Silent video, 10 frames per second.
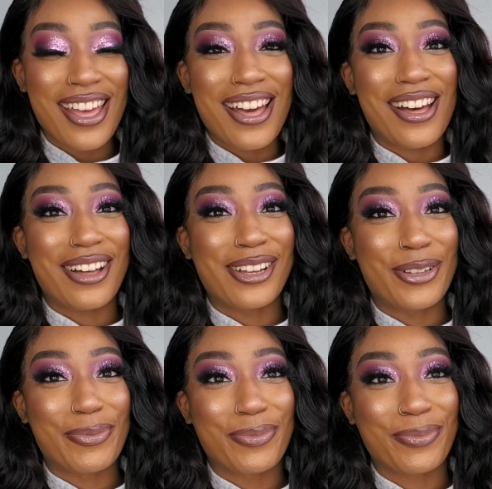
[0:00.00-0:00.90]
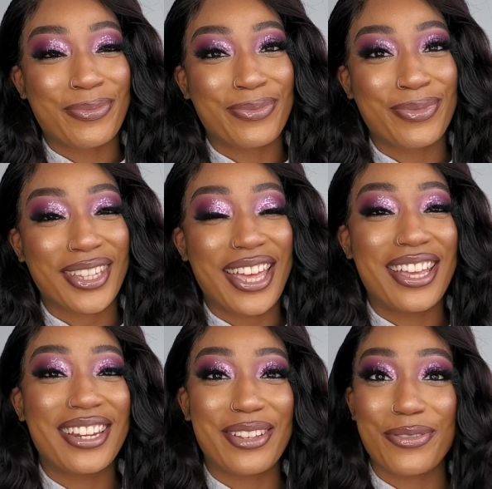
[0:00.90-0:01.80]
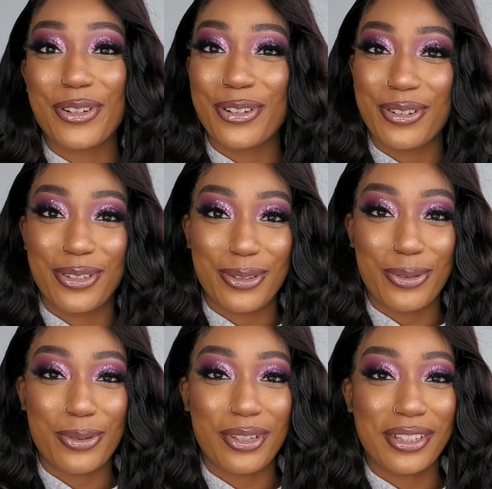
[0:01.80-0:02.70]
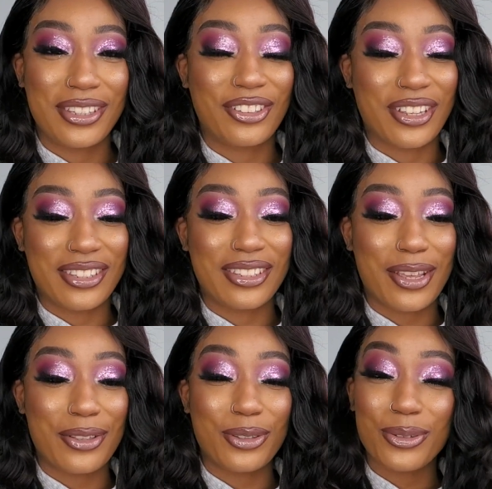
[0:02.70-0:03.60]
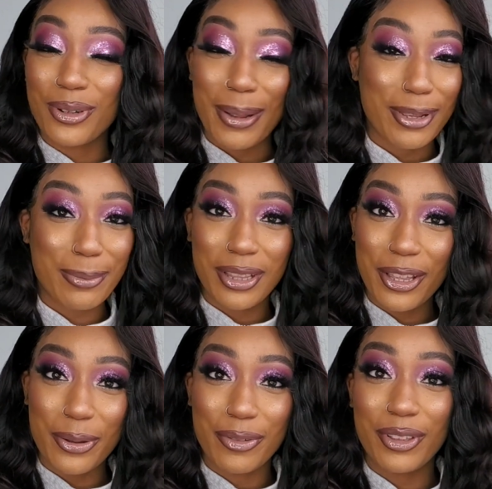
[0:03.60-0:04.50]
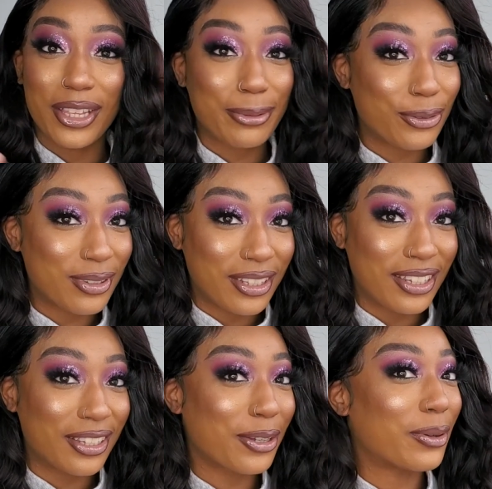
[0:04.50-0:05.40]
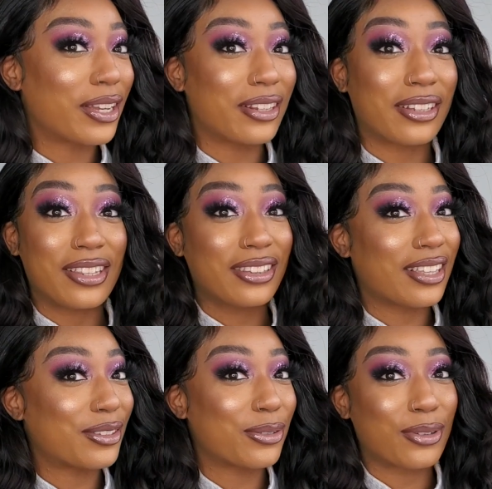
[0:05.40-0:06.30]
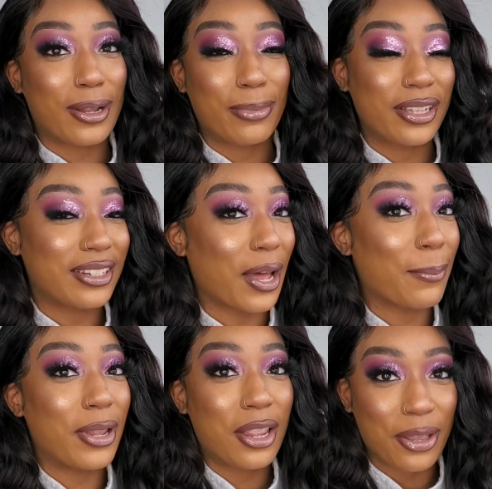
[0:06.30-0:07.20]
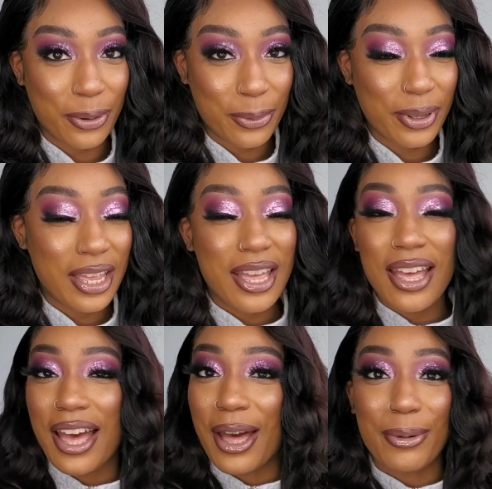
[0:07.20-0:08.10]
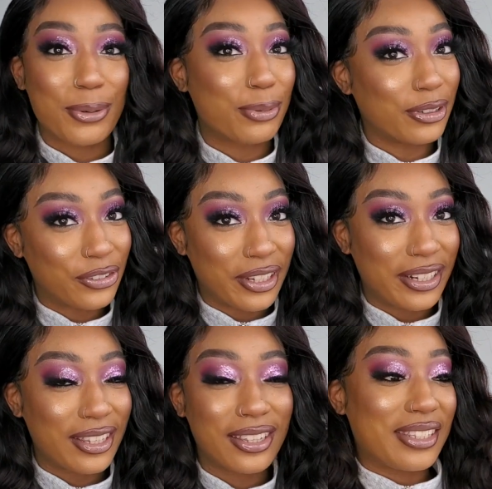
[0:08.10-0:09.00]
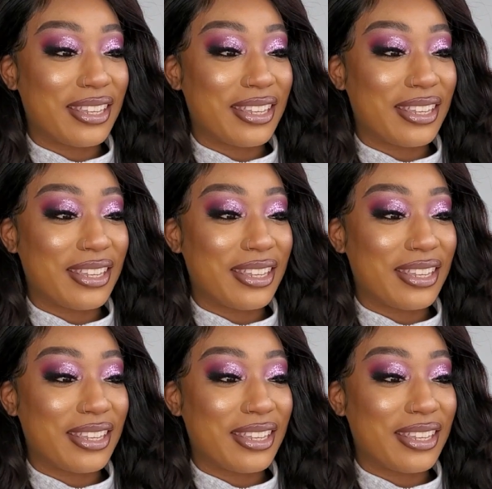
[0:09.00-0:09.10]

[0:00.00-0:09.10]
And if you're new, just subscribe down below. If you like what you see, go ahead and click that subscribe button down below. I would appreciate it.